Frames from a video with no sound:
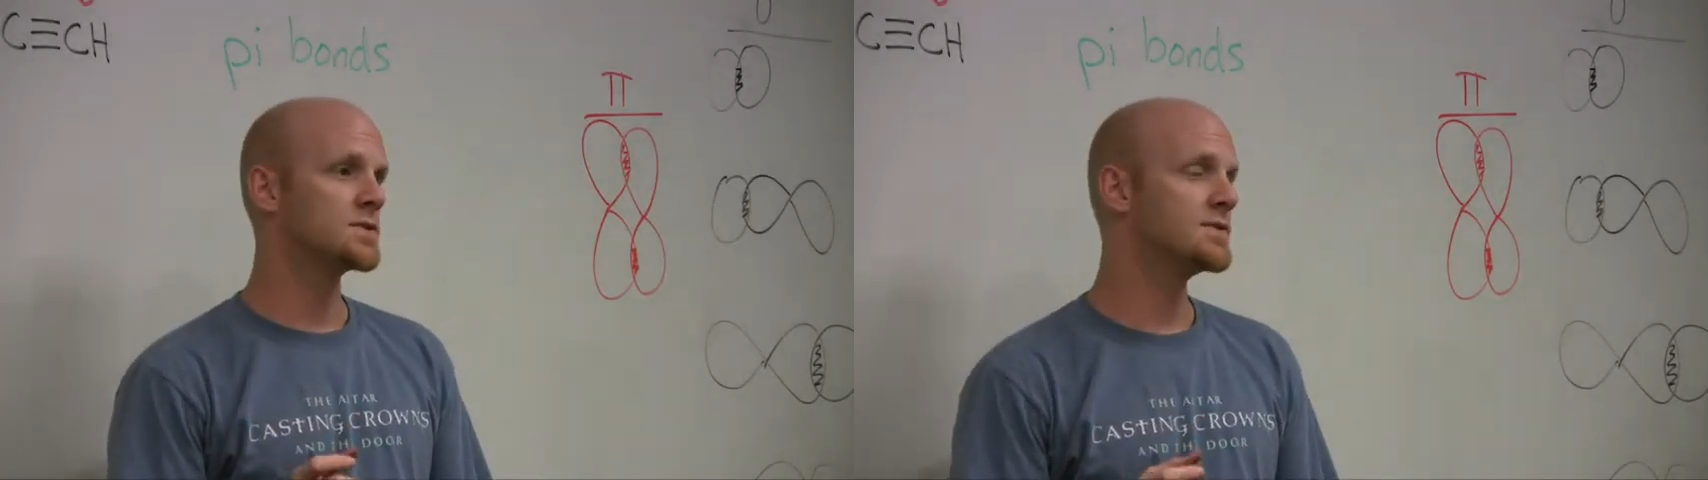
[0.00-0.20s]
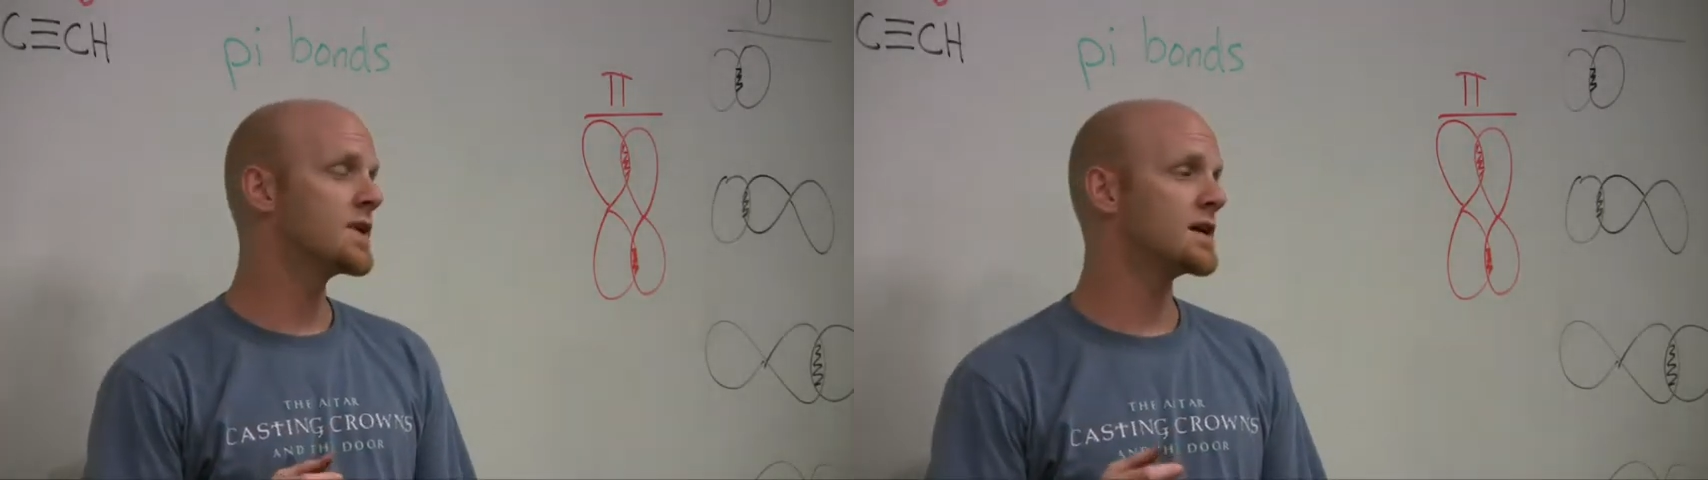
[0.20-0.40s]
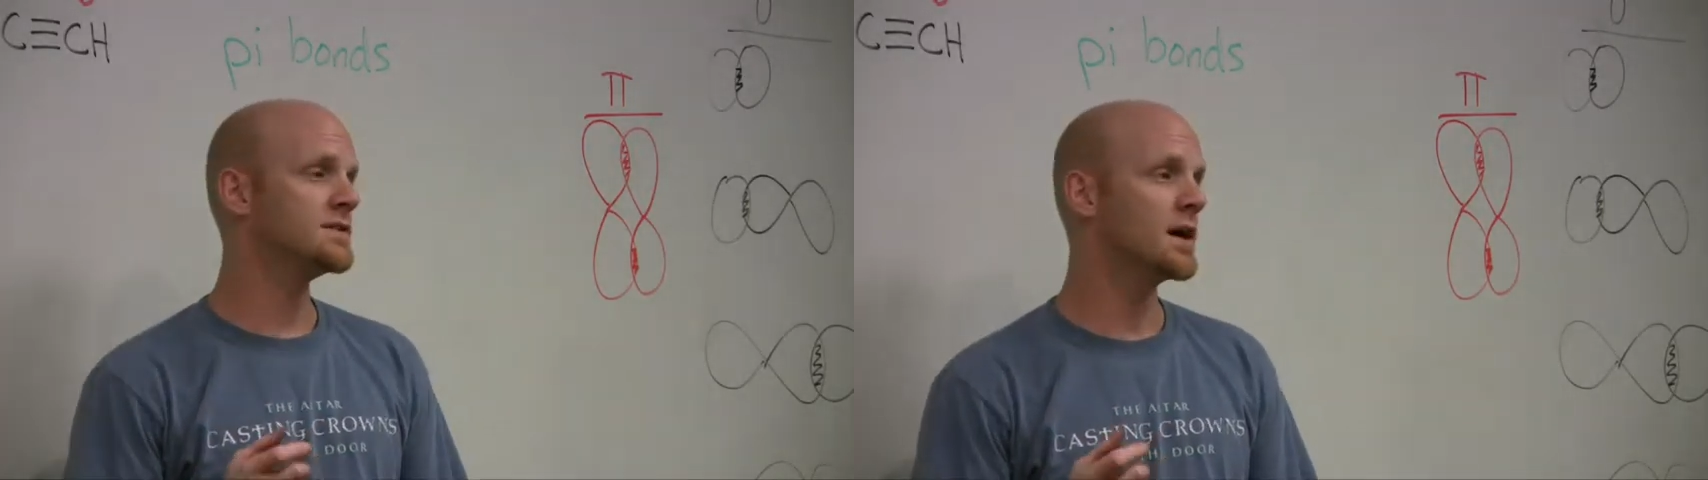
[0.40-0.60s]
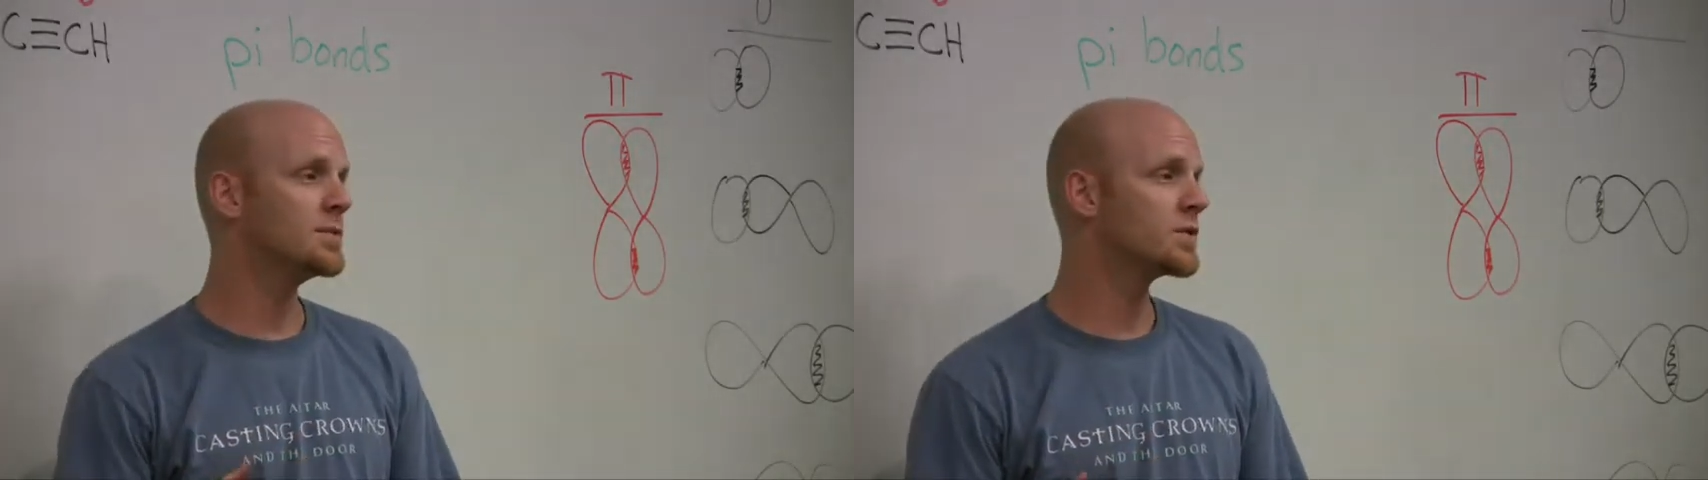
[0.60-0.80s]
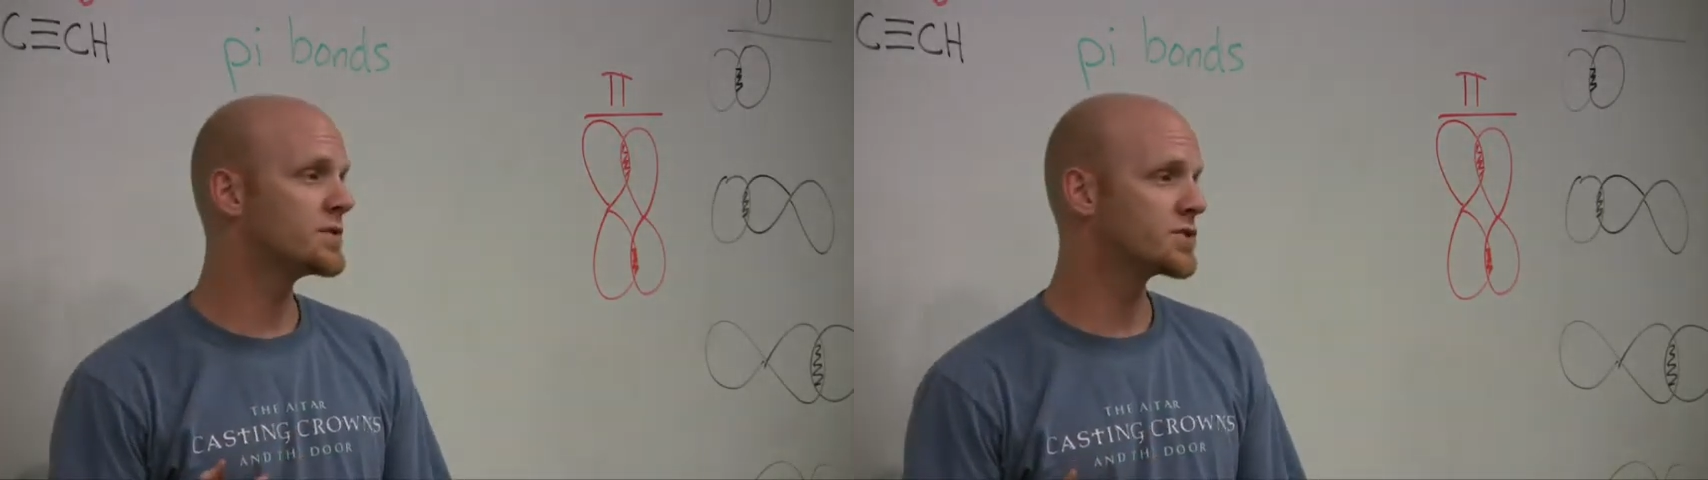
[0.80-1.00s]
if you've got a
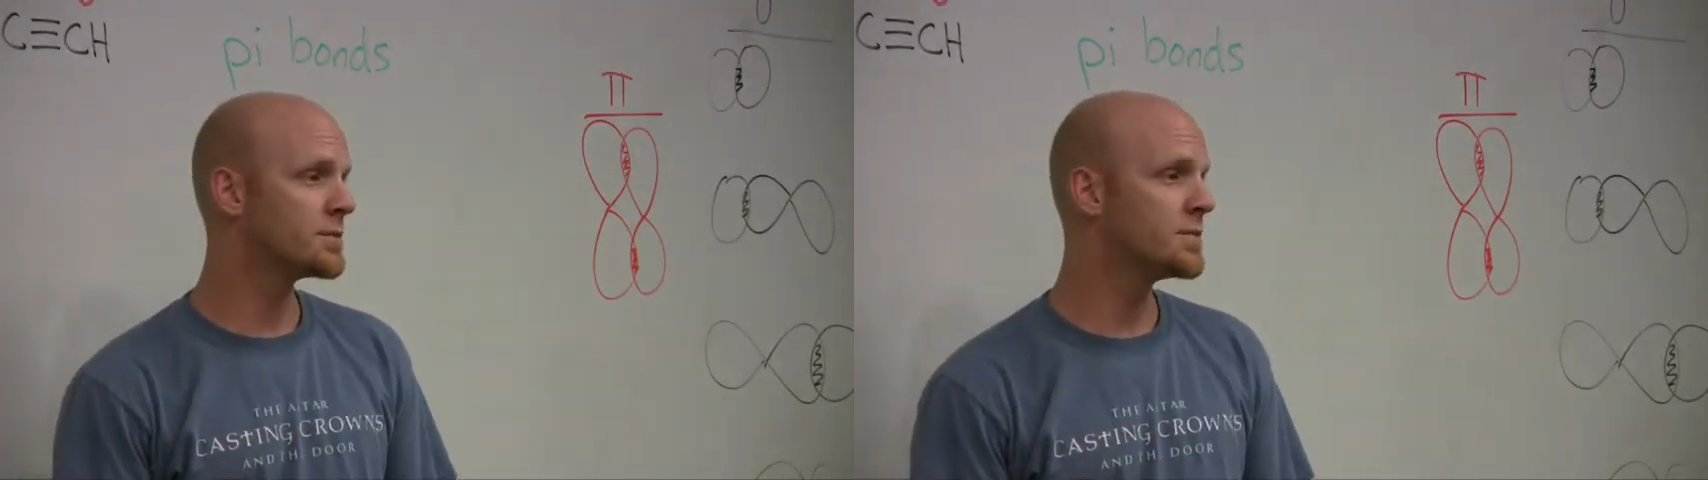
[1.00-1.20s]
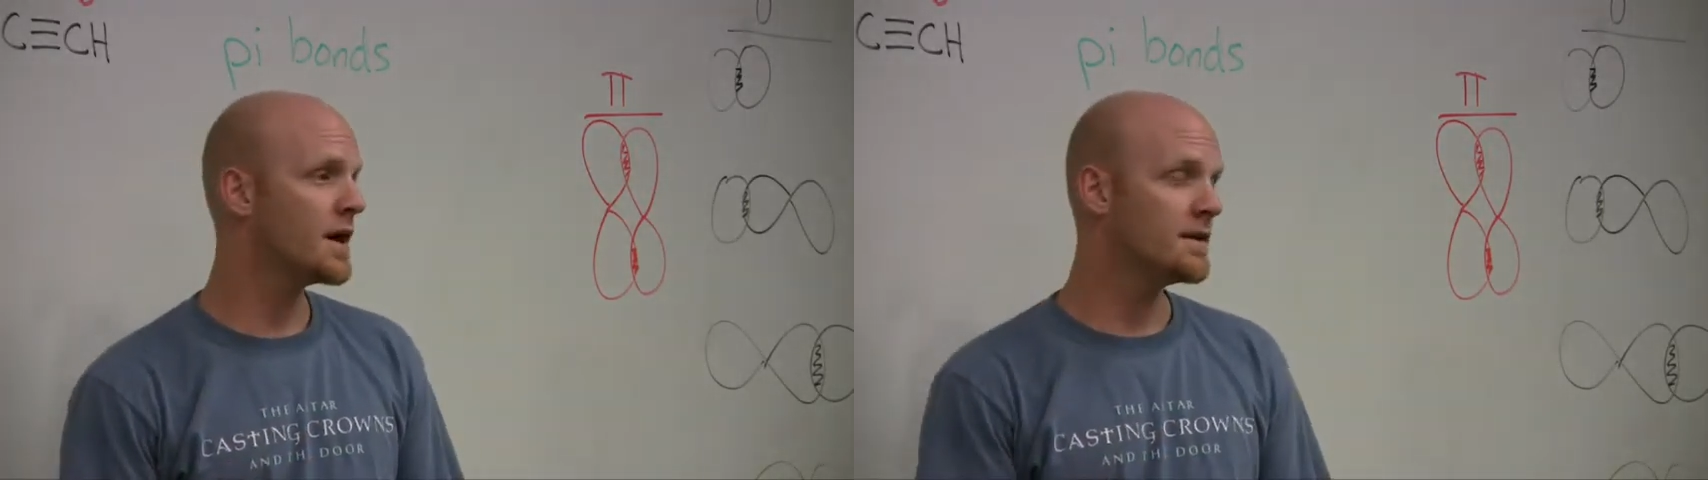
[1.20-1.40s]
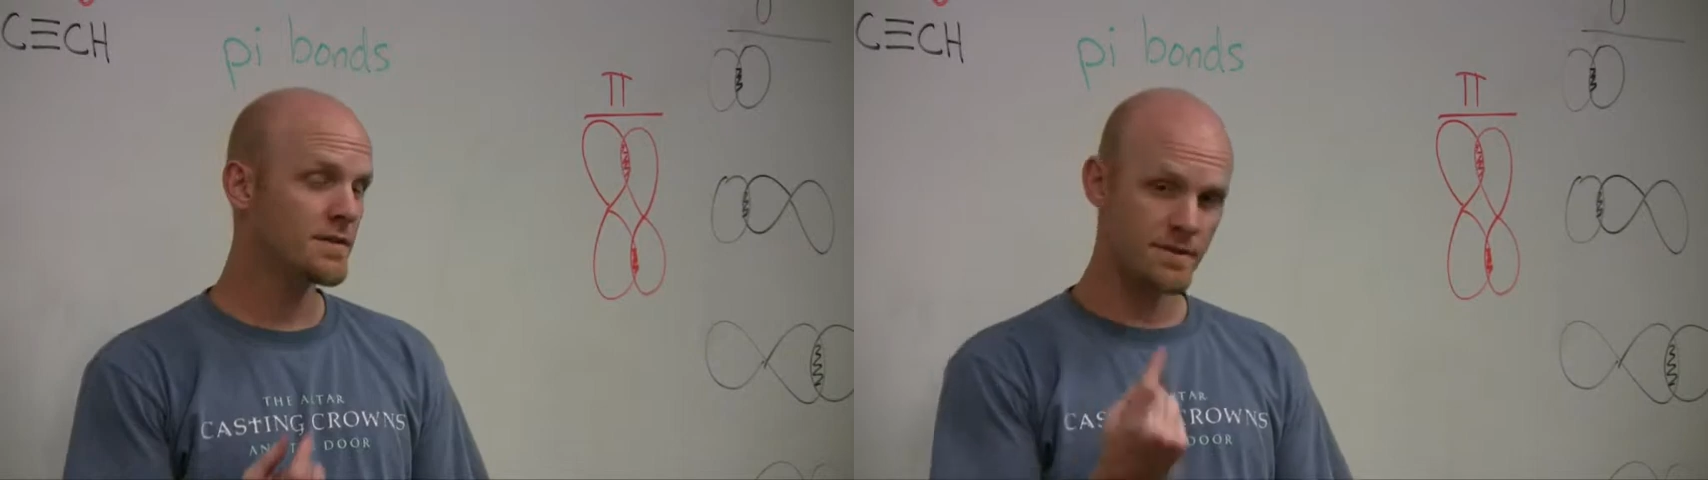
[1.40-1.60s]
double or a triple bond,